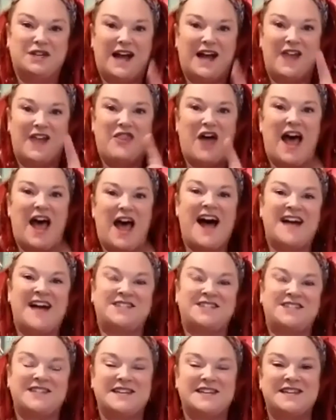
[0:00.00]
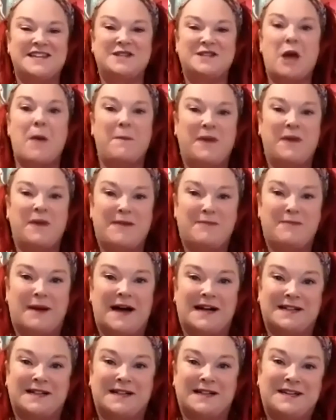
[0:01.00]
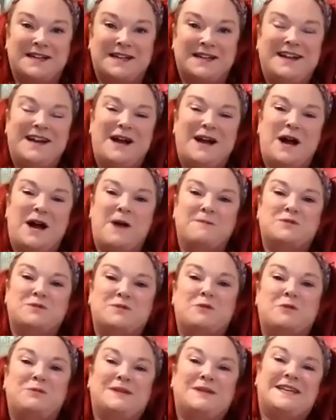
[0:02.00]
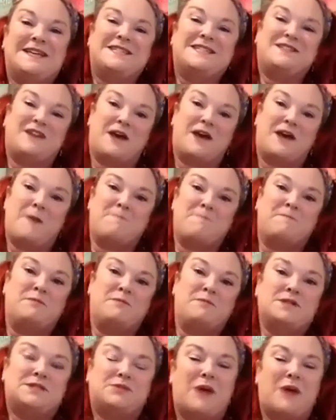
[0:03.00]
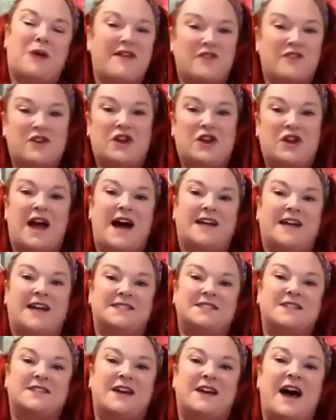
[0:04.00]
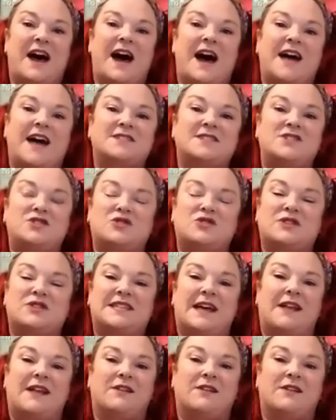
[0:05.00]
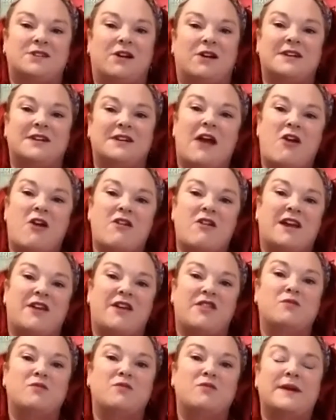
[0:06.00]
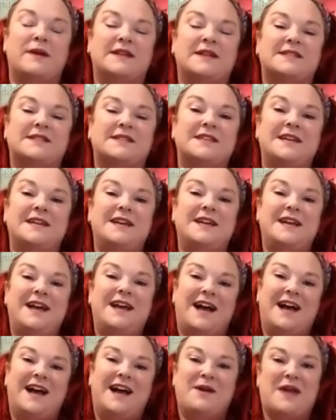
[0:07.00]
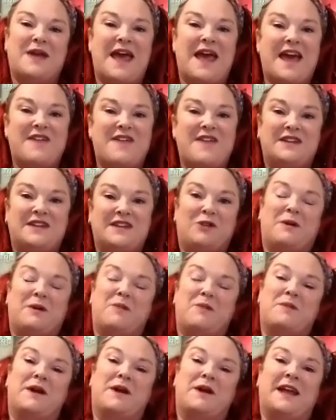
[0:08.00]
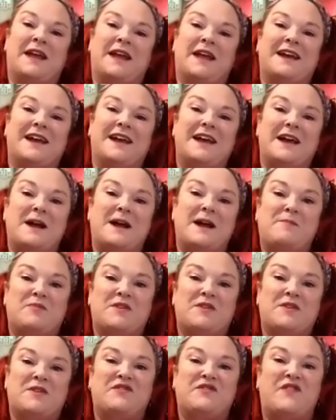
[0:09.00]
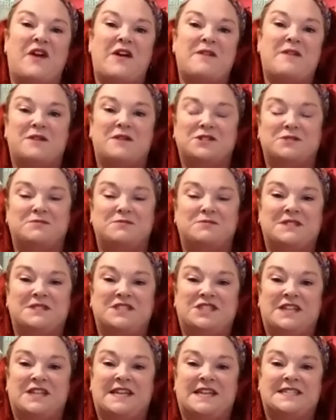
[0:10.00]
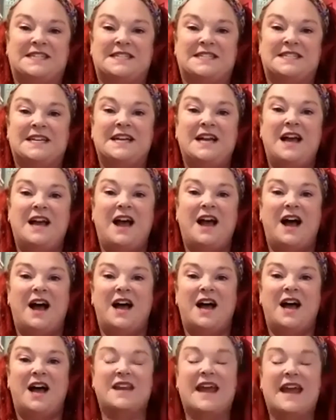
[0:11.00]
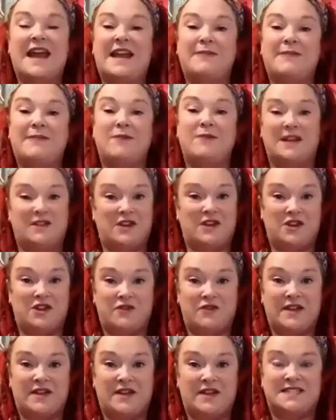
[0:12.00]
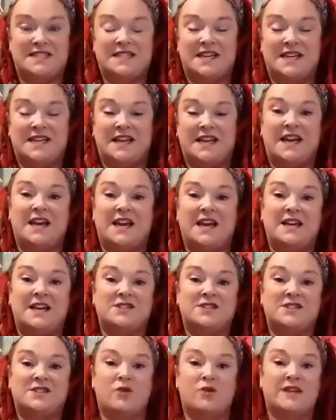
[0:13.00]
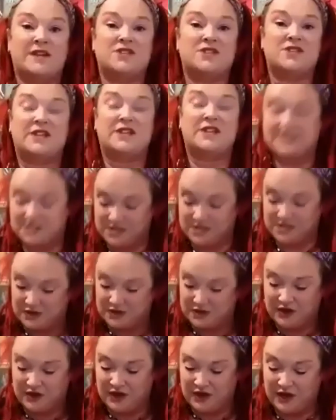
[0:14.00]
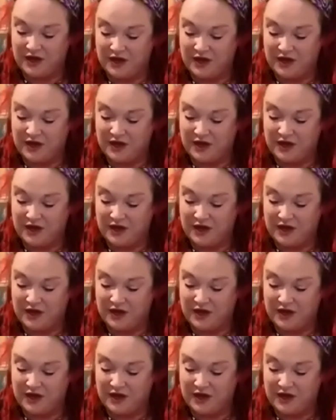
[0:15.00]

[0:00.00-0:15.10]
and the hat is PayPal. So please put whatever you can into the hat. Storytellers aren't earning at the moment, and every little bit of money is very much appreciated. And any money that you raise today is going straight to the